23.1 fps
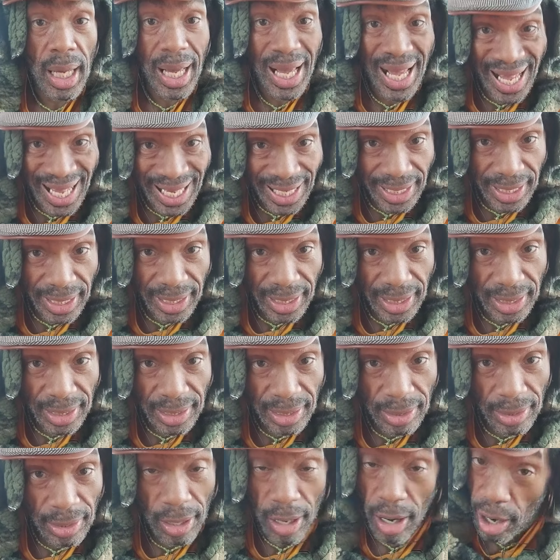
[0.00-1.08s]
hating
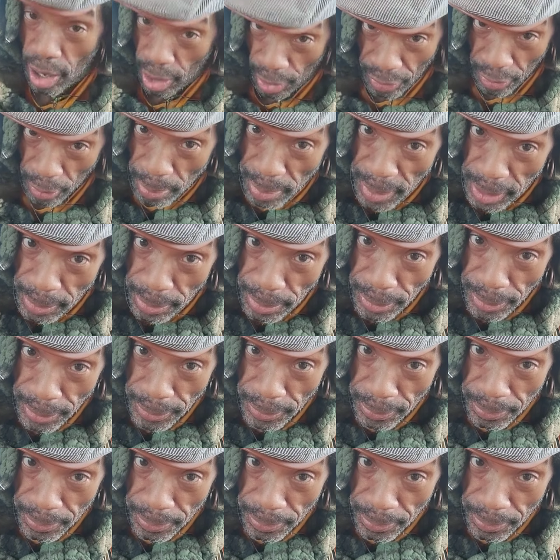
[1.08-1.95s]
other people.